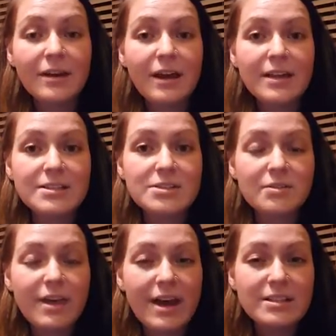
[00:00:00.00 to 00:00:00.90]
And so
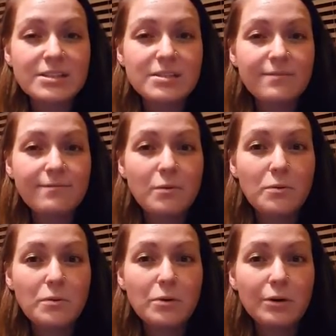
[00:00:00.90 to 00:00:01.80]
that's
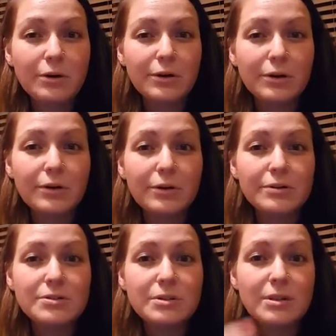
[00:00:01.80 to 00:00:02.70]

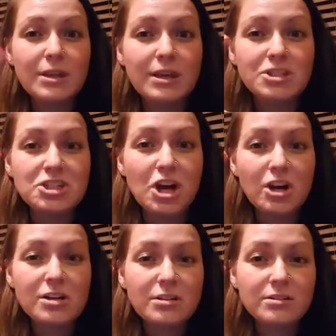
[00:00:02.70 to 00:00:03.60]
for the
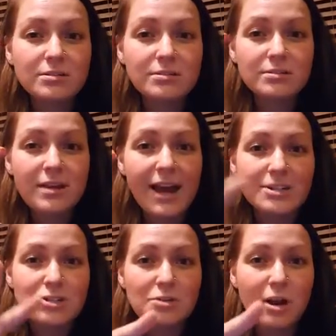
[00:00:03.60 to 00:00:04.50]
jarred,
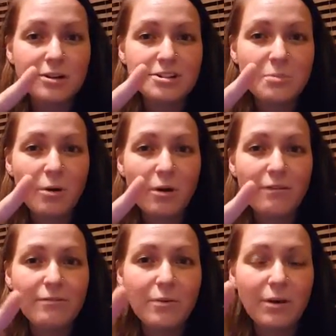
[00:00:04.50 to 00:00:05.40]
add $2
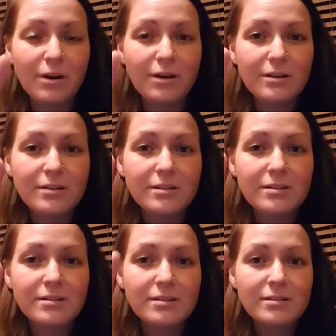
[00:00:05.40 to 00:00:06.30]
more for
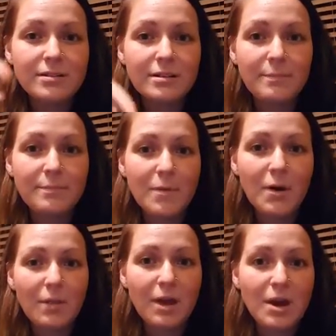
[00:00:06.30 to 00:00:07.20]
the
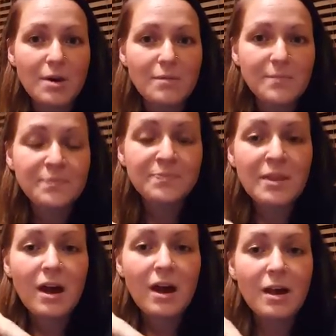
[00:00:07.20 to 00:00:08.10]
on the go.
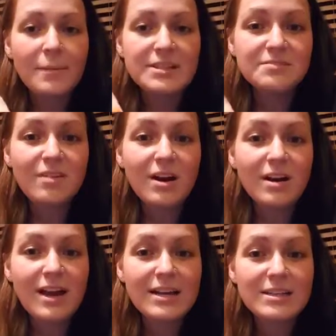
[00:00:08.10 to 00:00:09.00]
As
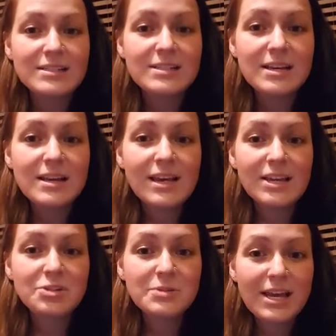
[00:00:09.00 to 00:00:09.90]
far as
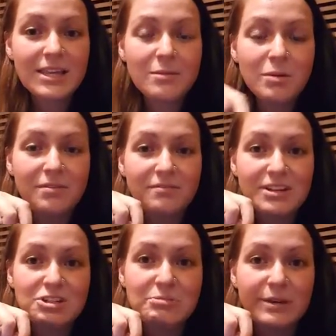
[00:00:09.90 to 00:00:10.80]
can you take them with
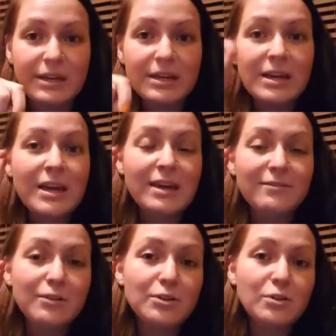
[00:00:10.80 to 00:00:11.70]
phentermine?
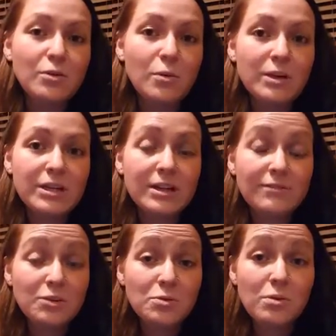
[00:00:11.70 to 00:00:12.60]
If
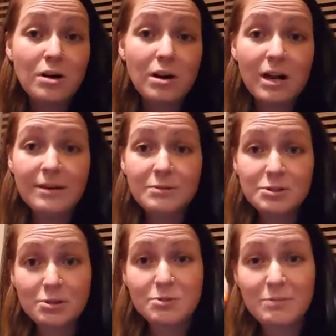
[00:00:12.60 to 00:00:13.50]
you are on
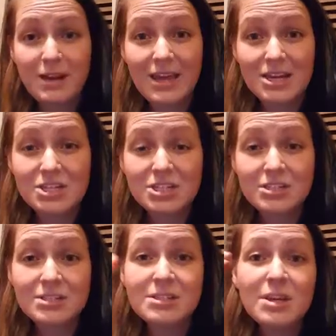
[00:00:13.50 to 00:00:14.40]
prescription
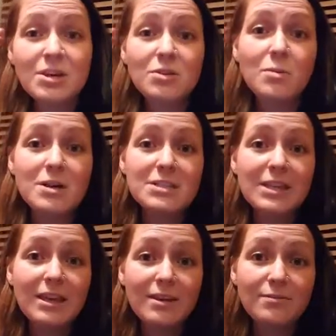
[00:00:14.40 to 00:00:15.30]
medications, you want to
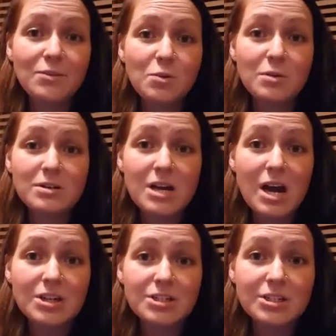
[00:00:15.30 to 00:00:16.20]
give your
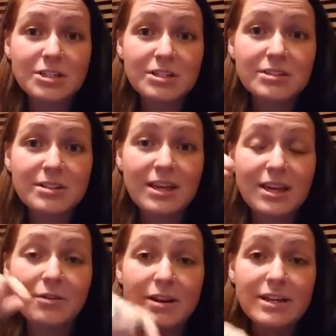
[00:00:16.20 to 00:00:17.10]
doctor the
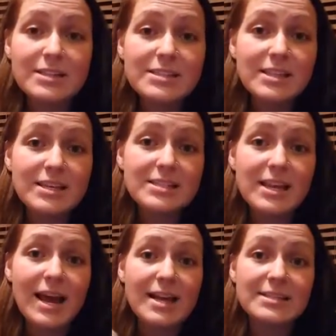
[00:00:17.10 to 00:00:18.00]
ingredients list
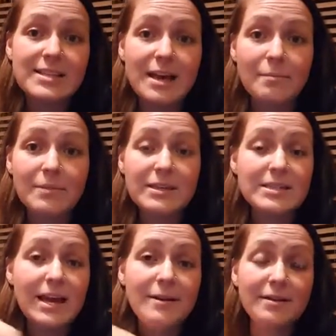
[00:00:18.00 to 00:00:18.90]
and ask them, because
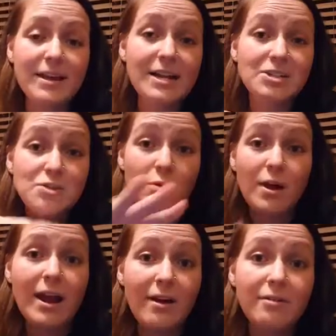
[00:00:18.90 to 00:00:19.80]
that's your
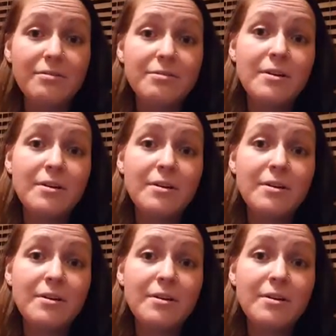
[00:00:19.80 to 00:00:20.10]
health.